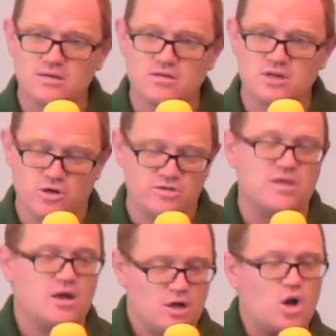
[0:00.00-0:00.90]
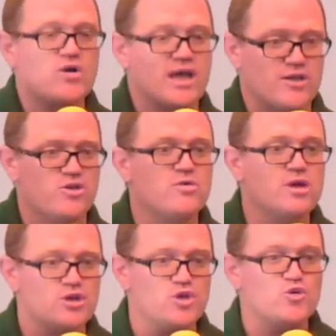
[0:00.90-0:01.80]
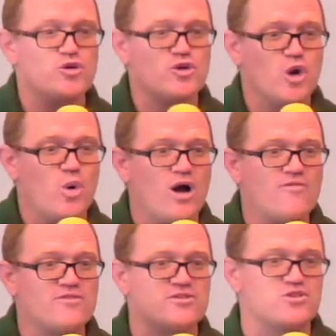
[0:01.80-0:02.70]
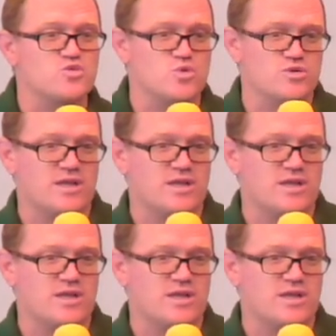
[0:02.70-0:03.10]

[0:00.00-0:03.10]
goes, okay, you can go off into this world.